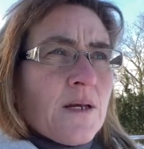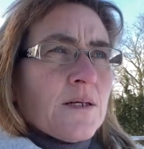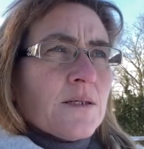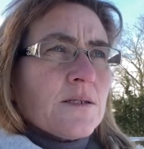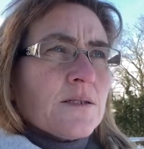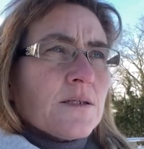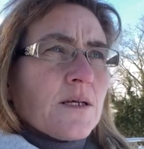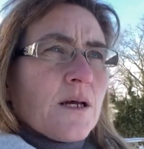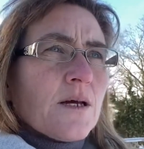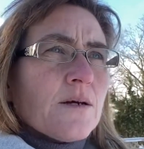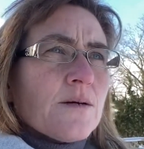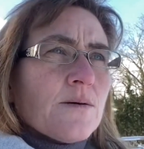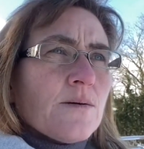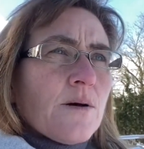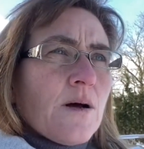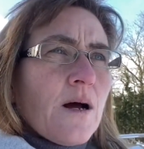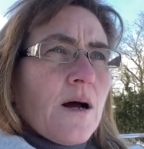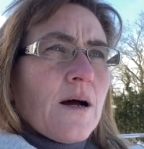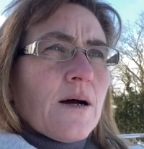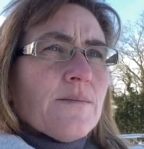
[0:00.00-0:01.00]
So
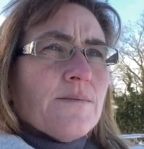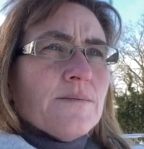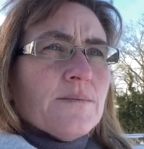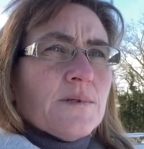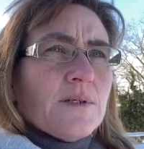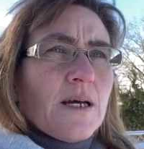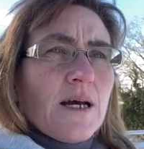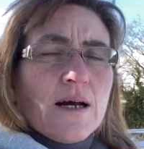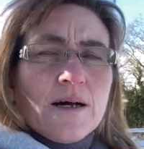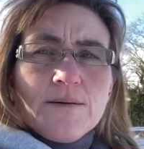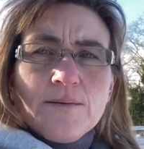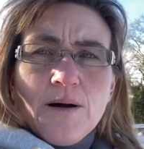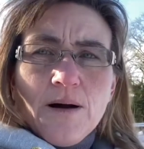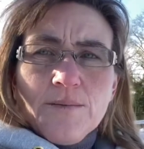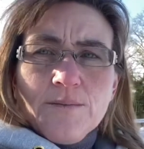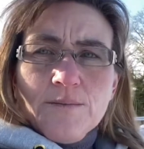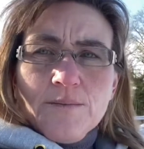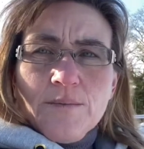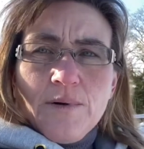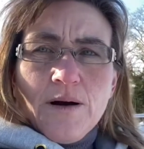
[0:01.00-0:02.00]
I'm
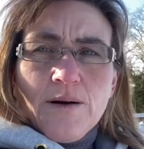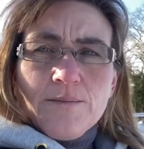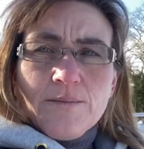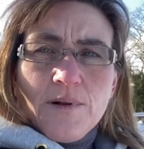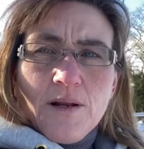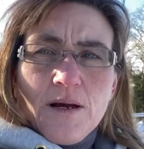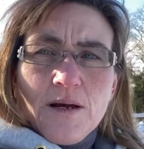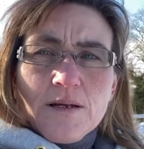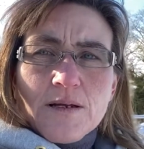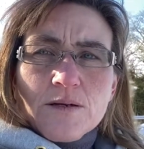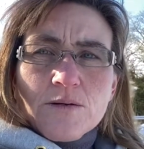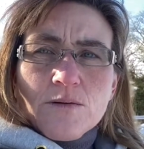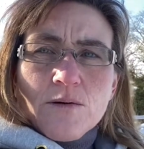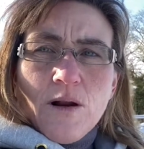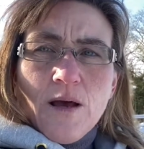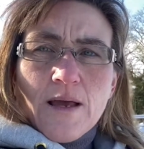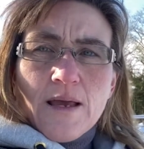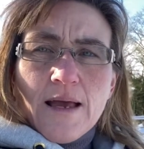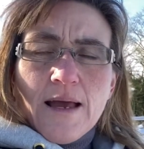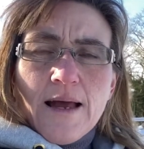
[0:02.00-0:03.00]
learning all
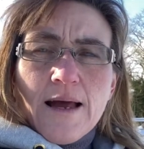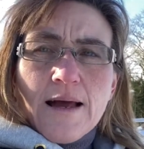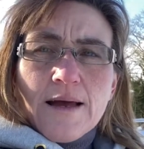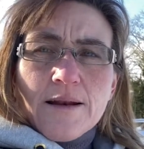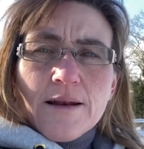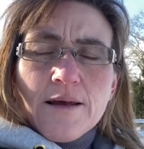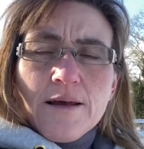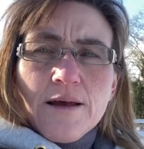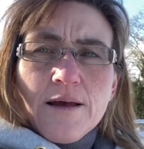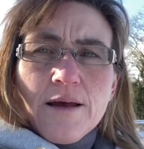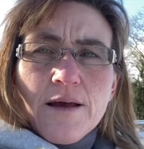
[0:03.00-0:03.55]
I can